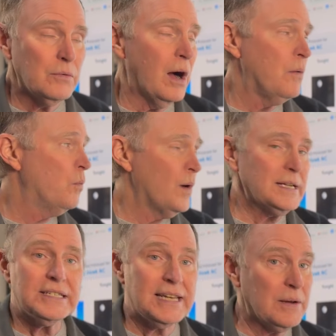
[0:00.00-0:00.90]
on
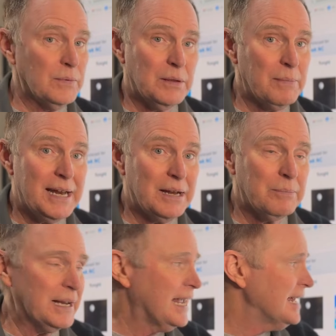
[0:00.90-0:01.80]
Wednesday when the meeting
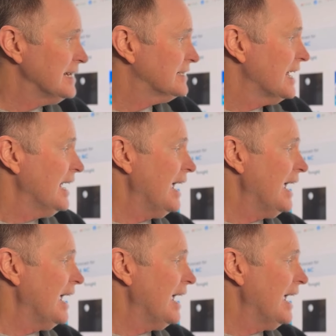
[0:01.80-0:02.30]
begins,